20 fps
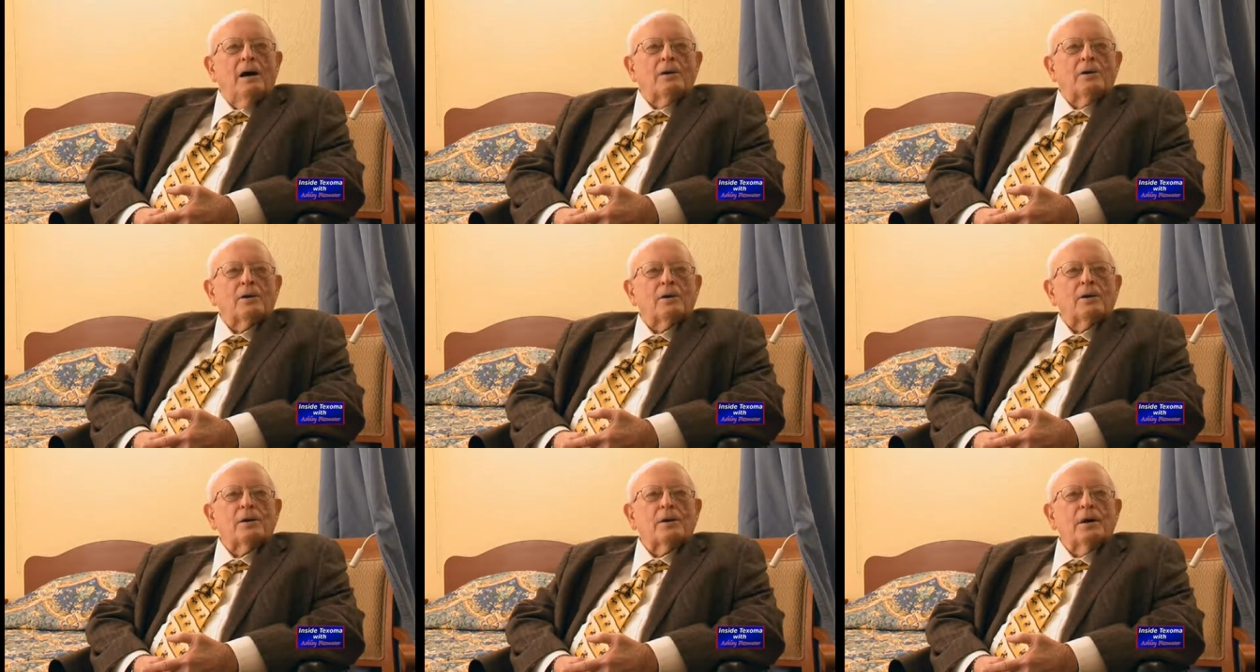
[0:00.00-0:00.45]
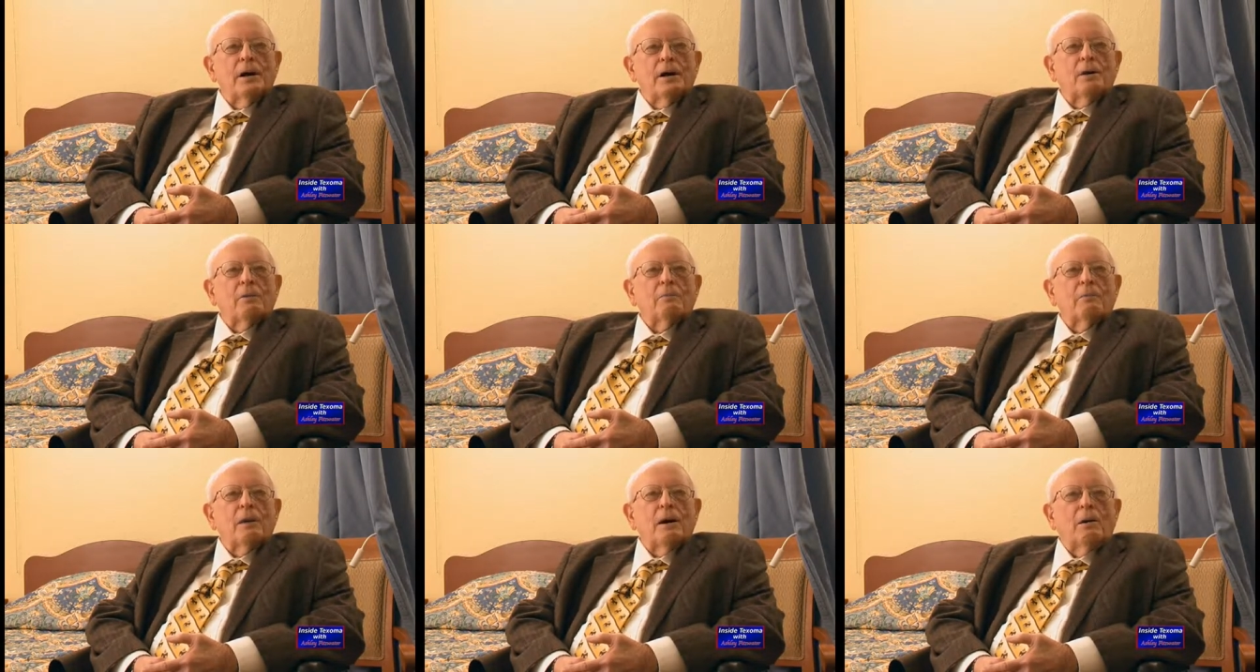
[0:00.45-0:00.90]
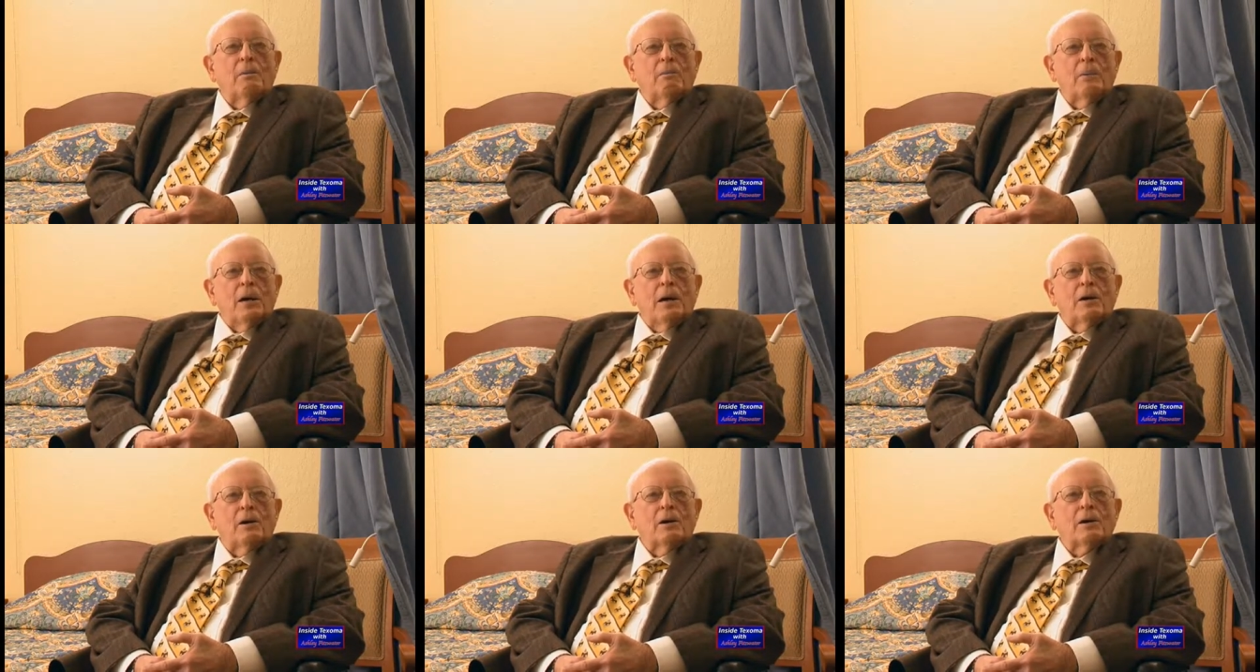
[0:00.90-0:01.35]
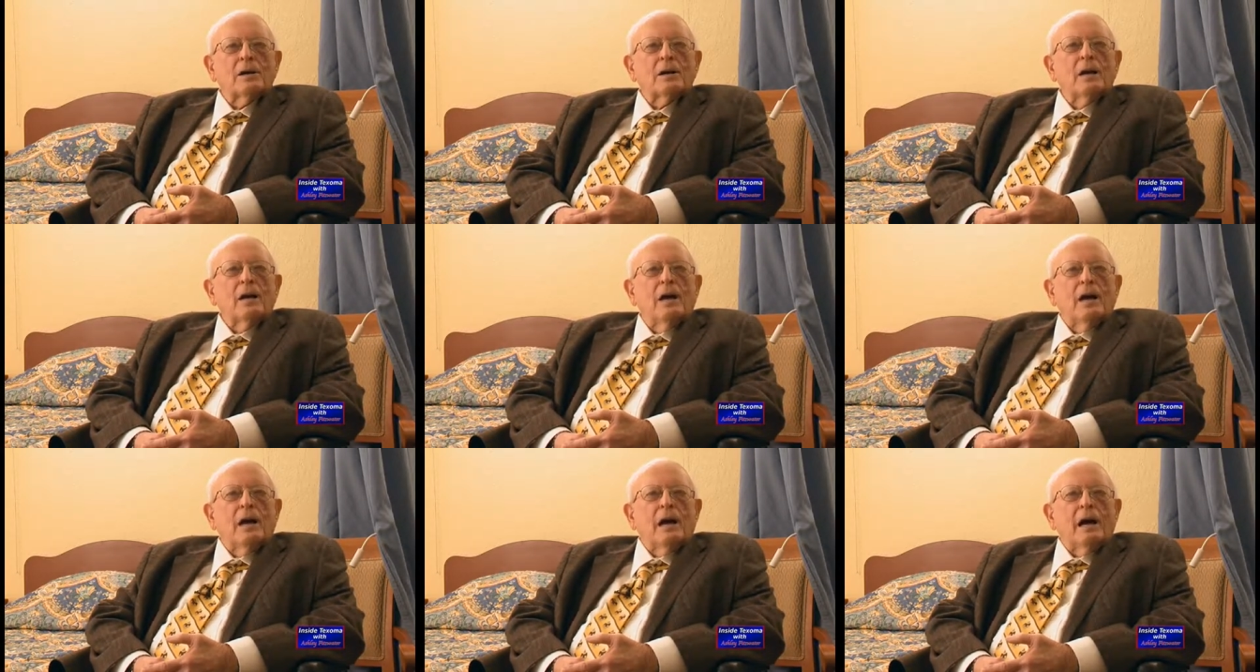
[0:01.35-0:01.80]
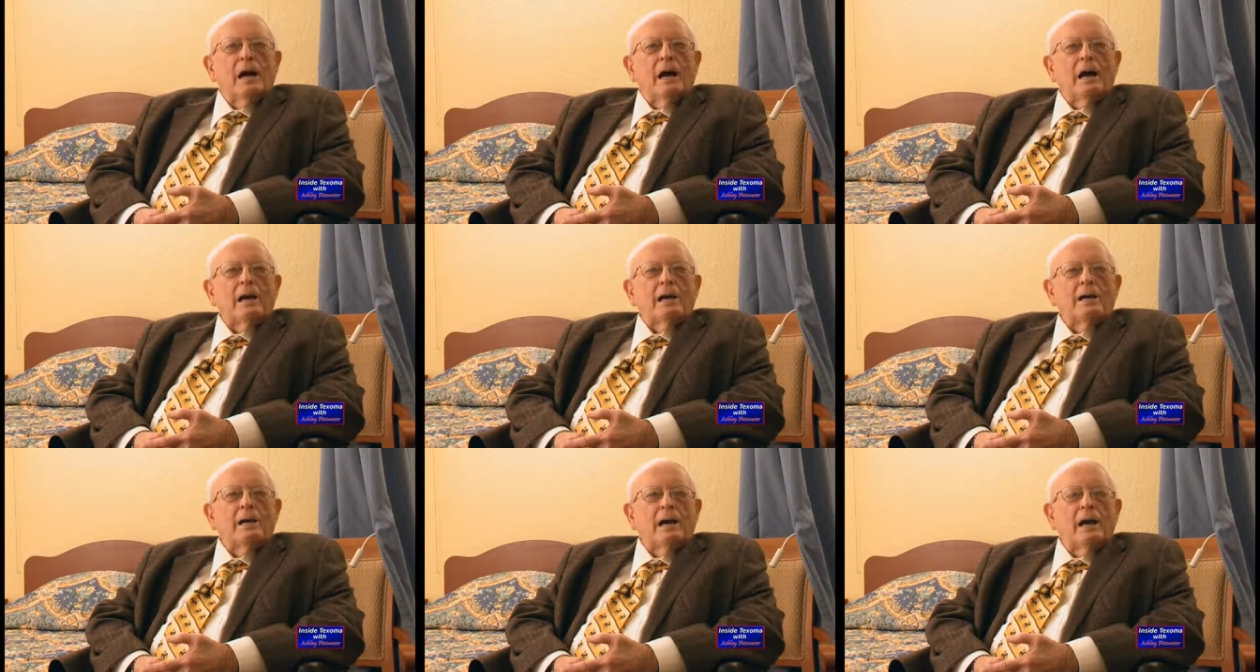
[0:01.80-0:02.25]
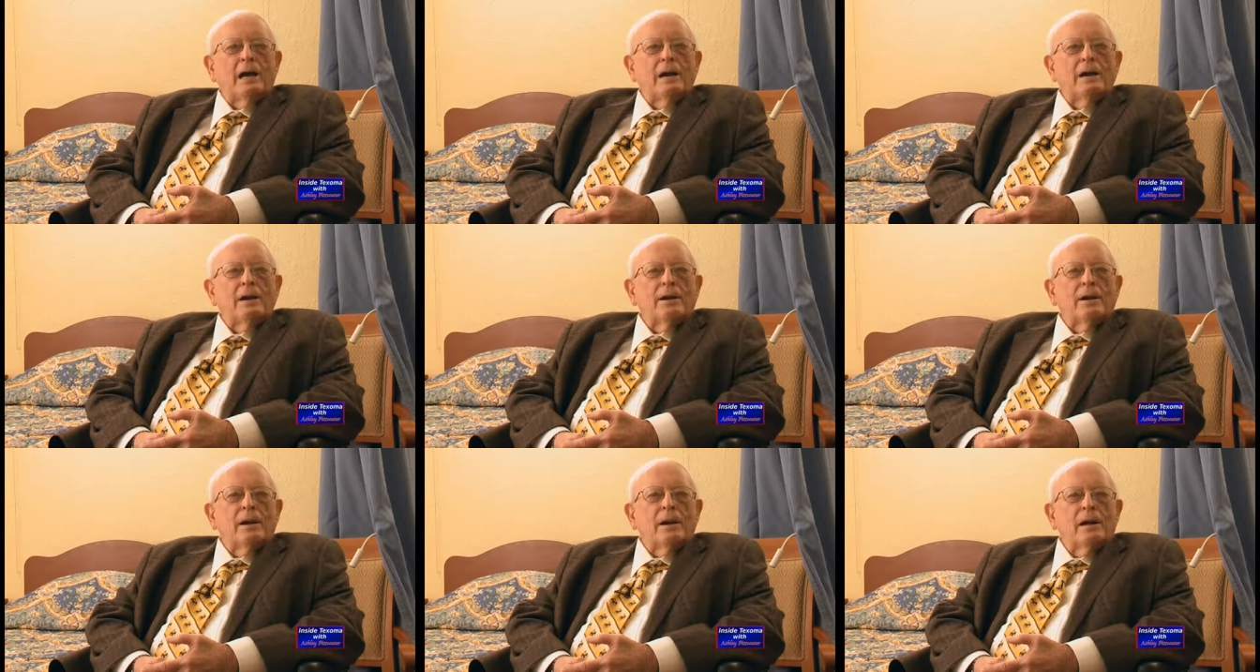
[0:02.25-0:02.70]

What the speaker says: to help build and